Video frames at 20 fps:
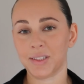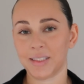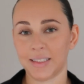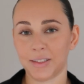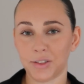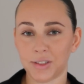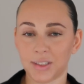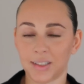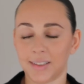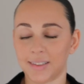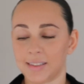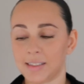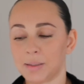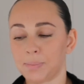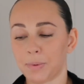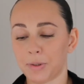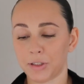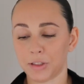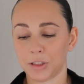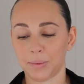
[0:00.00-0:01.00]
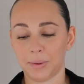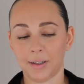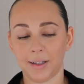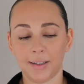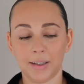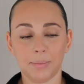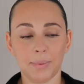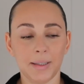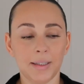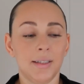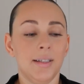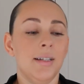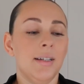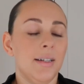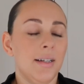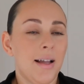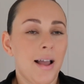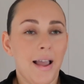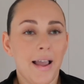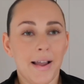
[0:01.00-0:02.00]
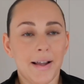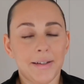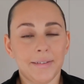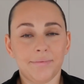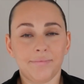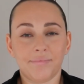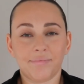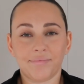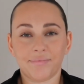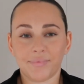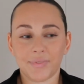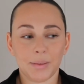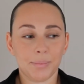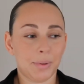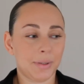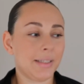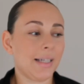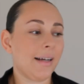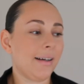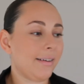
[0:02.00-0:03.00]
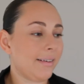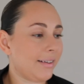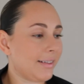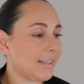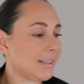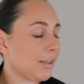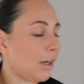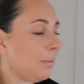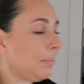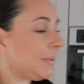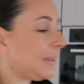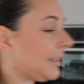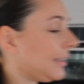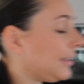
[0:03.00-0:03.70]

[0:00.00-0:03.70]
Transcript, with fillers: doesn't it, it just kind of spurs you on a little bit um but yeah I stopped